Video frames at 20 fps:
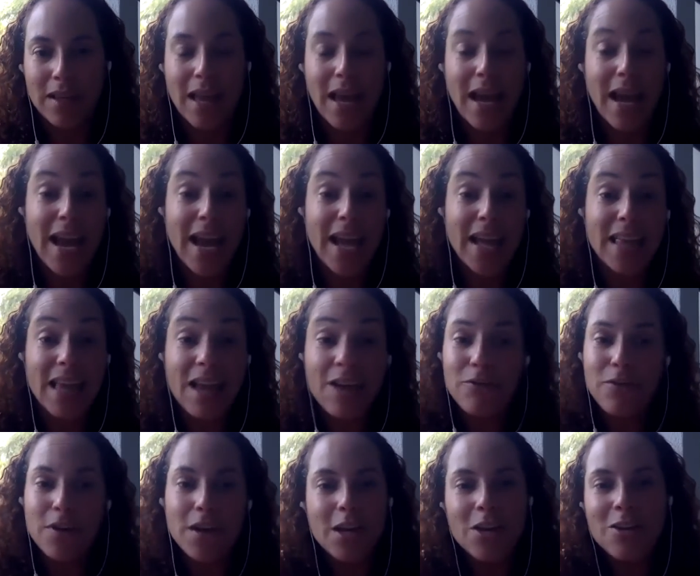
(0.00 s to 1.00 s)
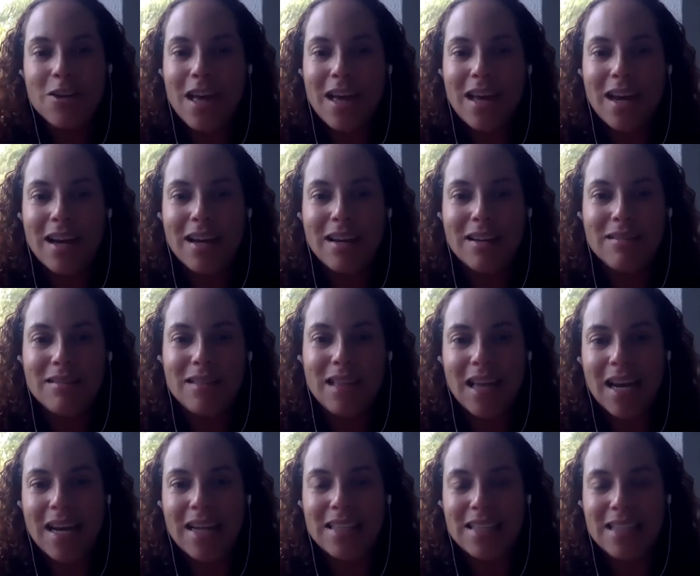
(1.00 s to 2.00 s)
That, hey, that video that
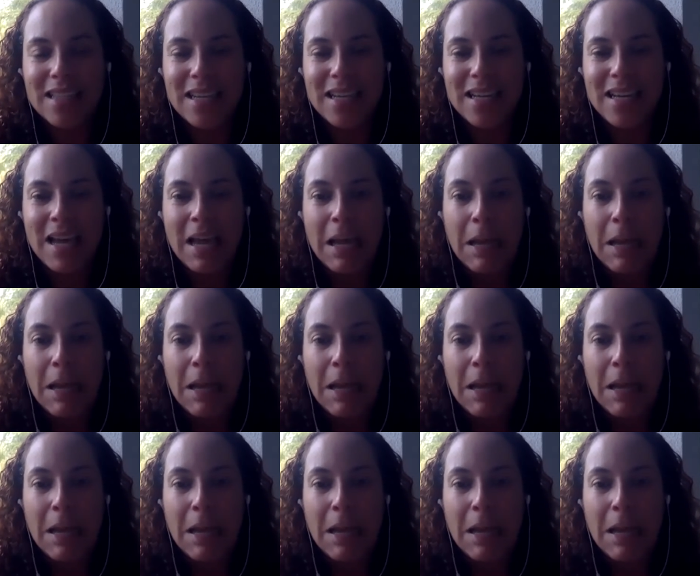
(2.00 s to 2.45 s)
I did